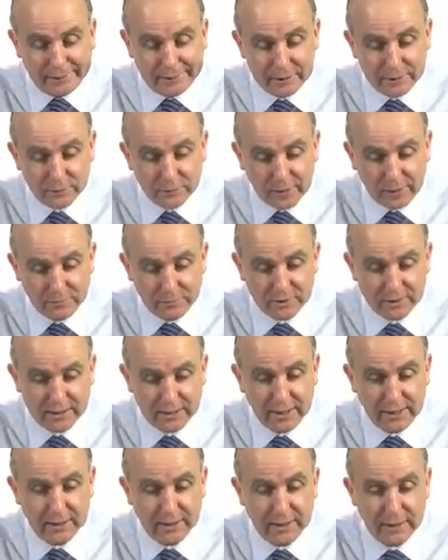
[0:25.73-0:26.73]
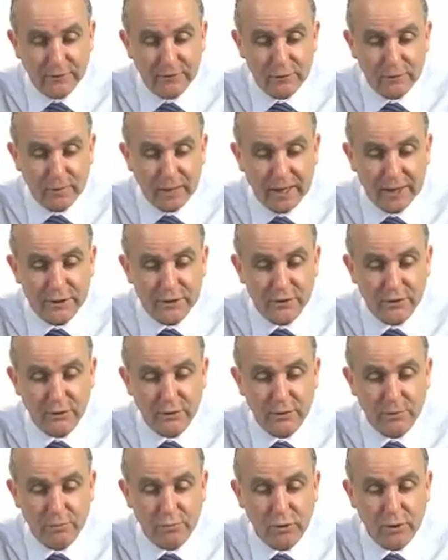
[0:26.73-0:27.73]
is represented information
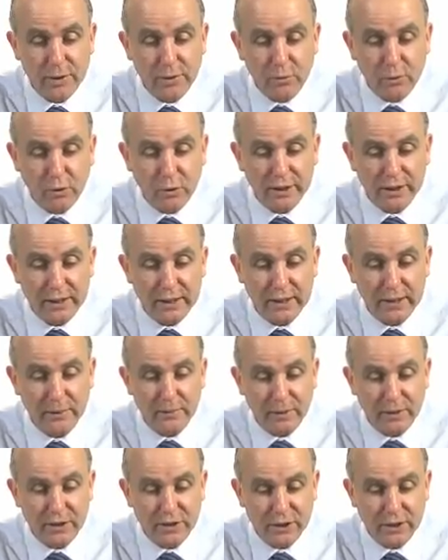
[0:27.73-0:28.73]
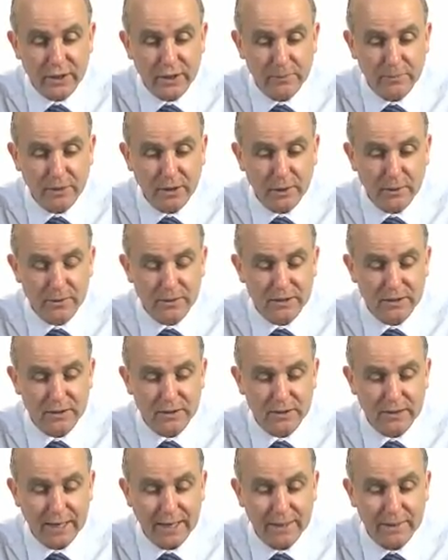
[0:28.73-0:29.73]
on the pre-war year when GDP was the
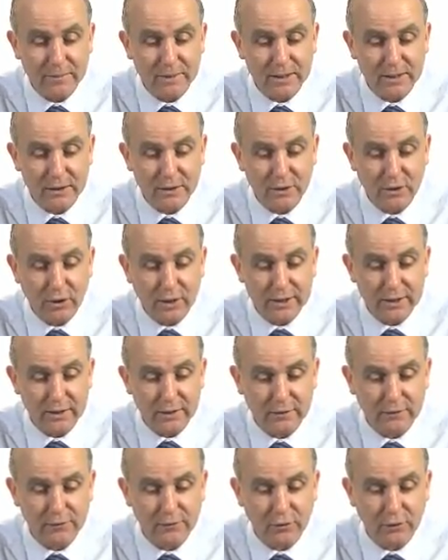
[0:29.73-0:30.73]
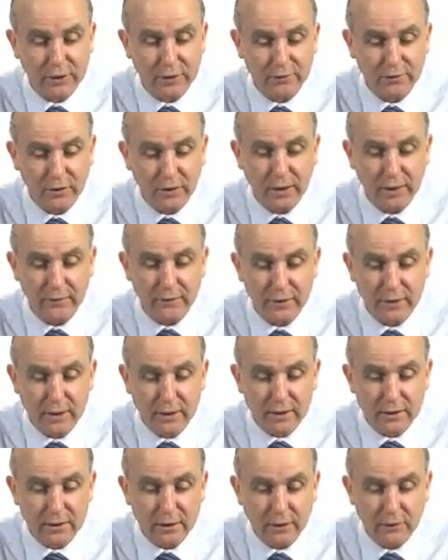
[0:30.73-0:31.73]
same as in 1945.
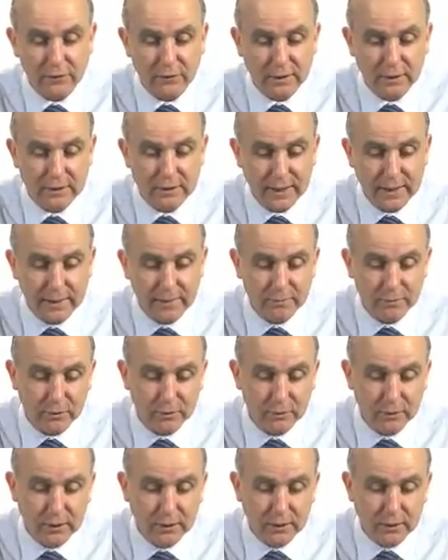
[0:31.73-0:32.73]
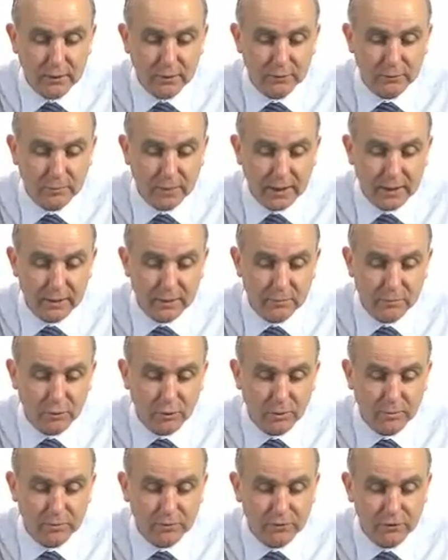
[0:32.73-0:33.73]
So for example, made the
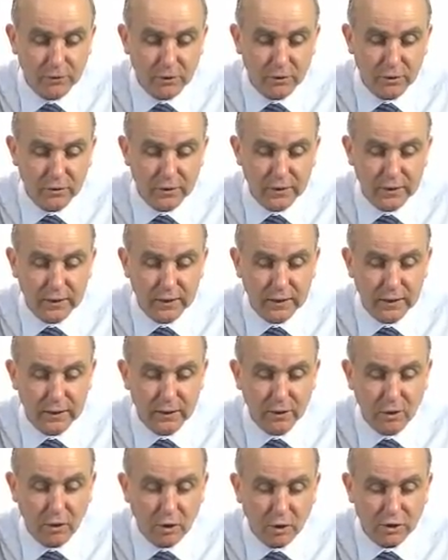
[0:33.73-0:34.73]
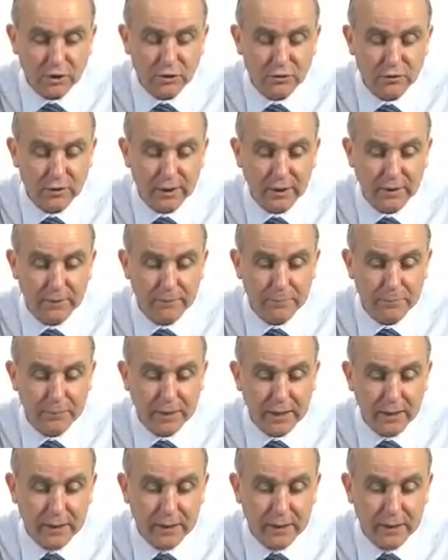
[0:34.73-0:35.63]
point before that in Austria,